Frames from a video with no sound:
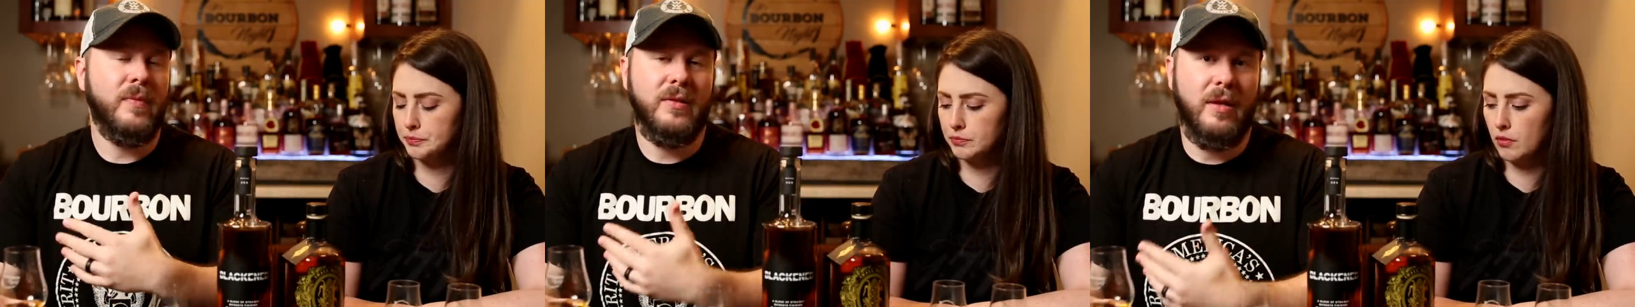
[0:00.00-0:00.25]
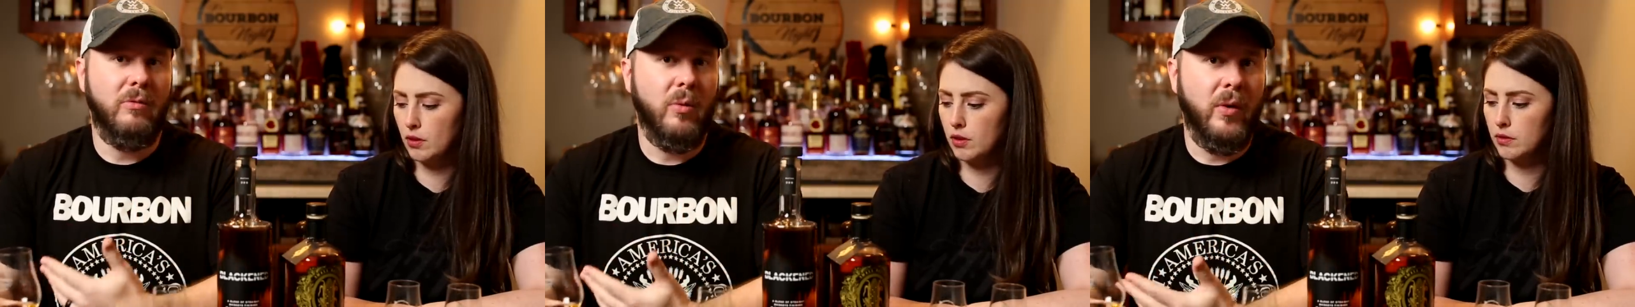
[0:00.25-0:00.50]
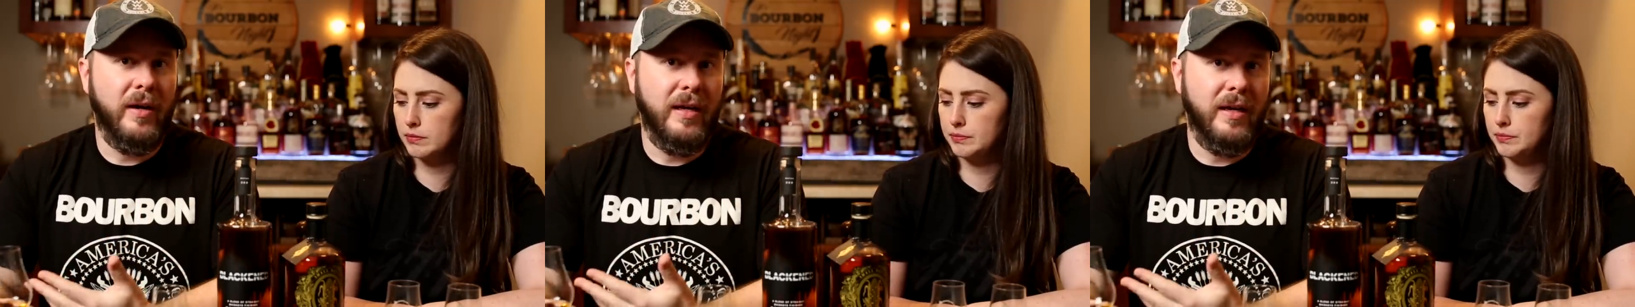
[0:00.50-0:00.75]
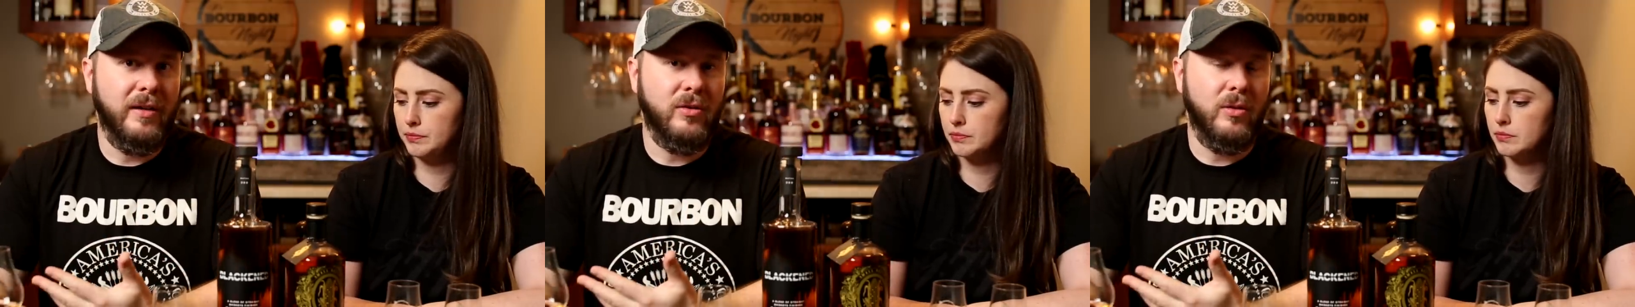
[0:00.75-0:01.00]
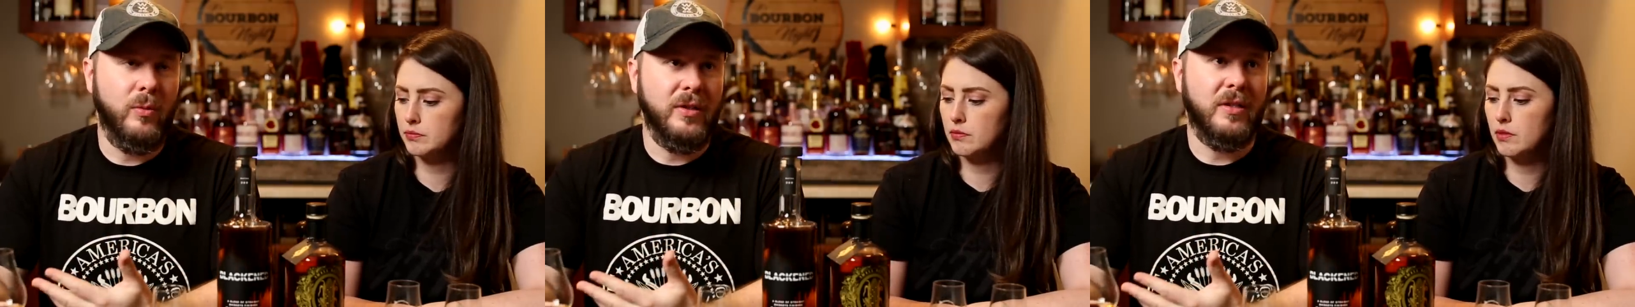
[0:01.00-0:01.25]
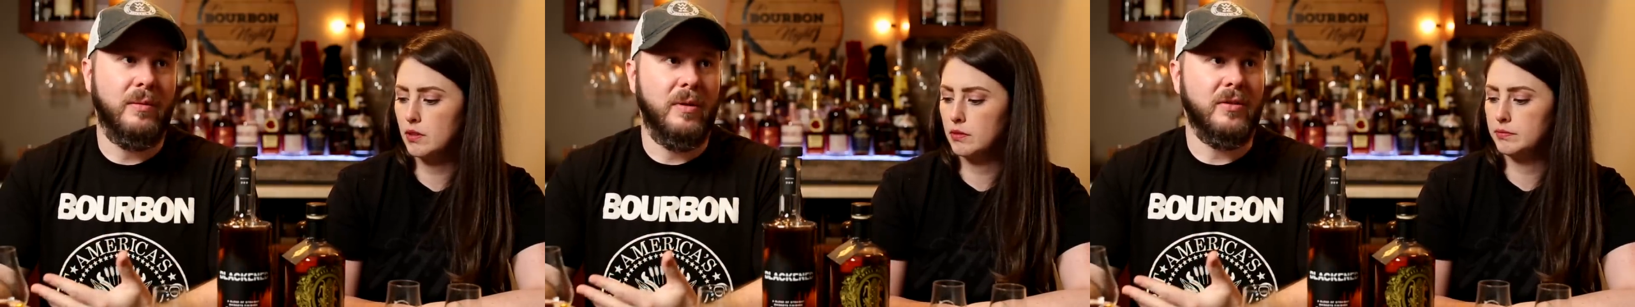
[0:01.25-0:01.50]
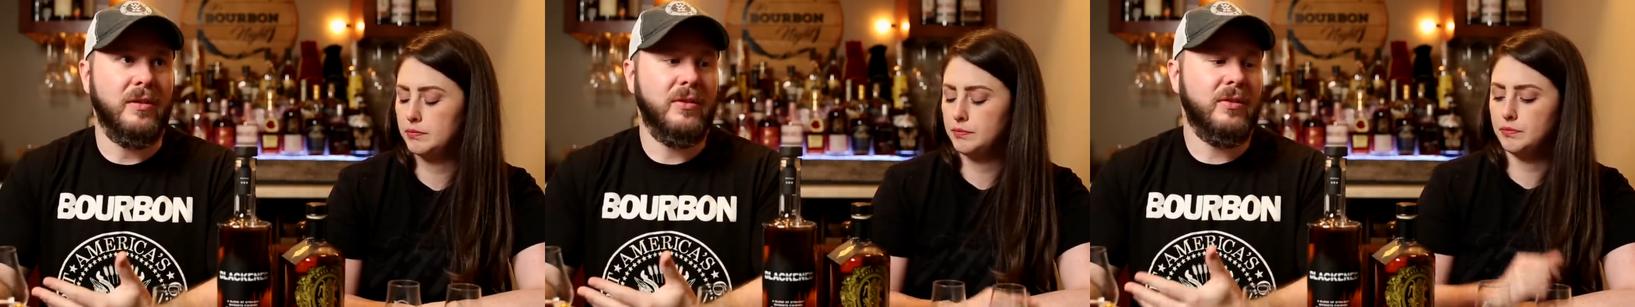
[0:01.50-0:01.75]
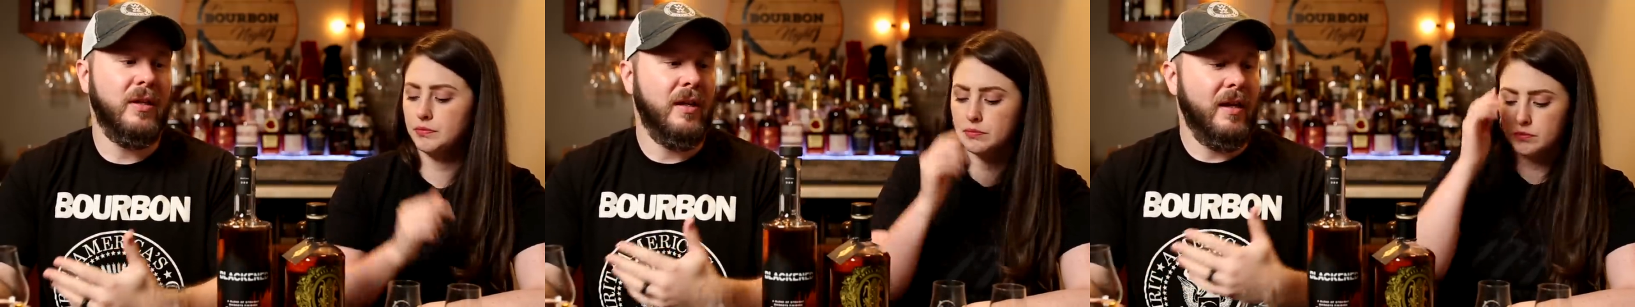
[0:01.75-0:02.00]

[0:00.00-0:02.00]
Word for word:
Speaker 1: say we want to get into the whiskey business,